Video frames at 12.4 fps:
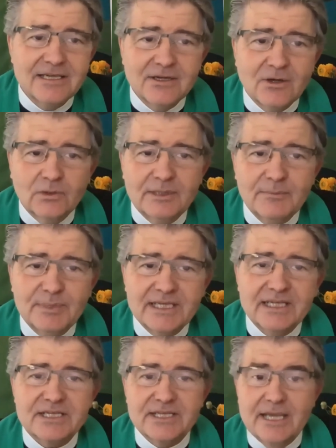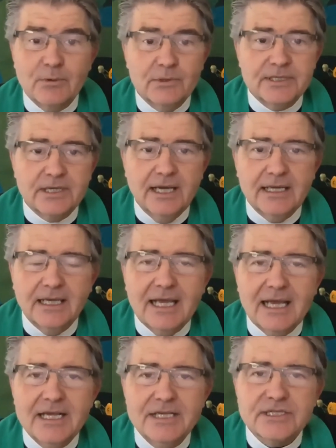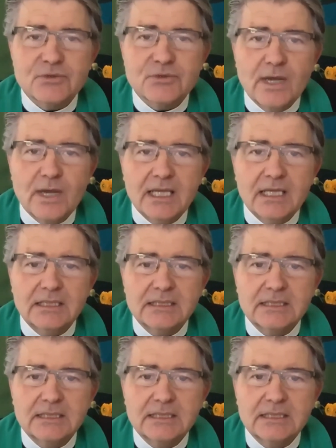only because they were taught lies as well.